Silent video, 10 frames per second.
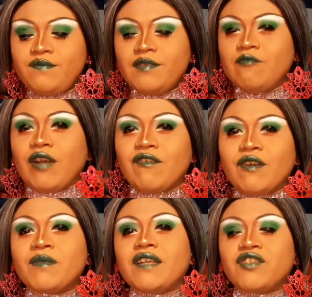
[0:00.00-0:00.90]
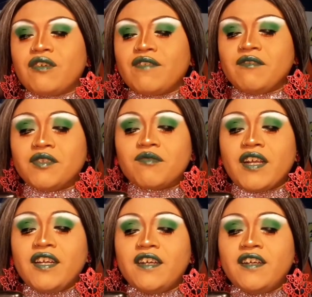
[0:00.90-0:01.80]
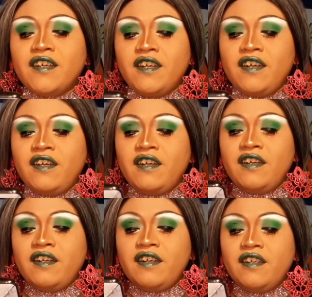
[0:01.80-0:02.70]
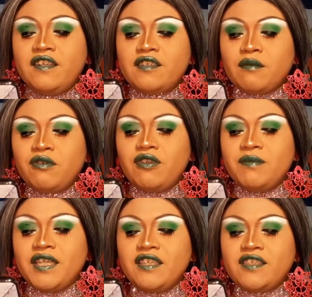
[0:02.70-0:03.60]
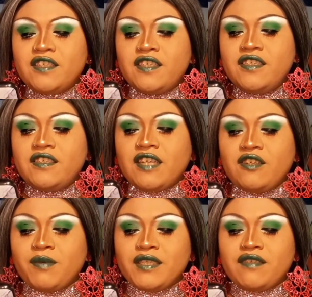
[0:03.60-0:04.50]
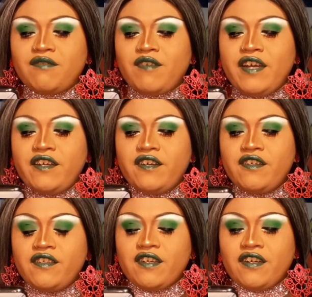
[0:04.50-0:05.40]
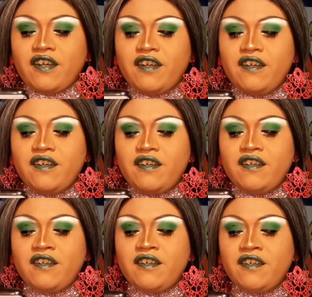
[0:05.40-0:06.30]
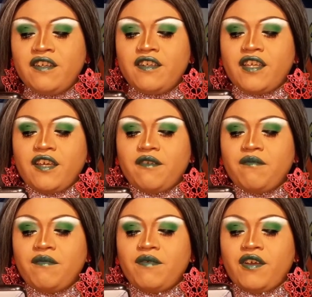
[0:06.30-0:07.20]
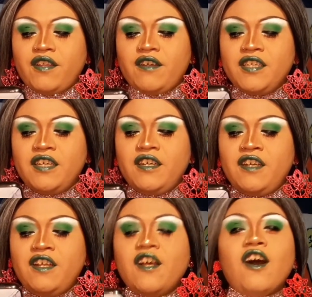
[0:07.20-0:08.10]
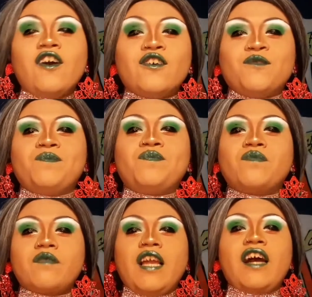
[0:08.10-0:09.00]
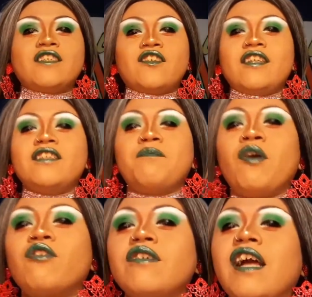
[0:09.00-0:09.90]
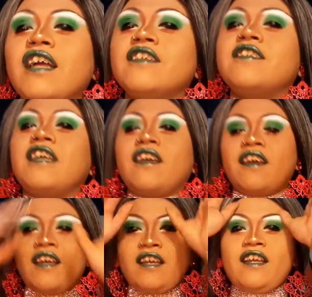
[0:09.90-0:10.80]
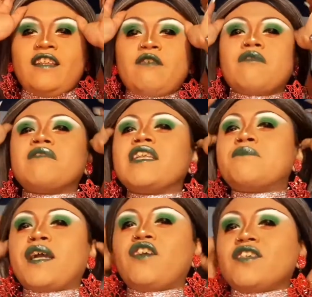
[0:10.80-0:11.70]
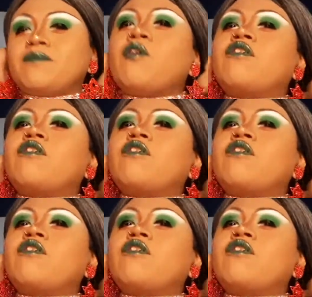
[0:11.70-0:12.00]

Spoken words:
Whatever, I'm not even sure if that was right. Double elimination, Sandra buys the fire, Kim. Oh, yeah, so then the Poker Alliance, like, they were really big on this Poker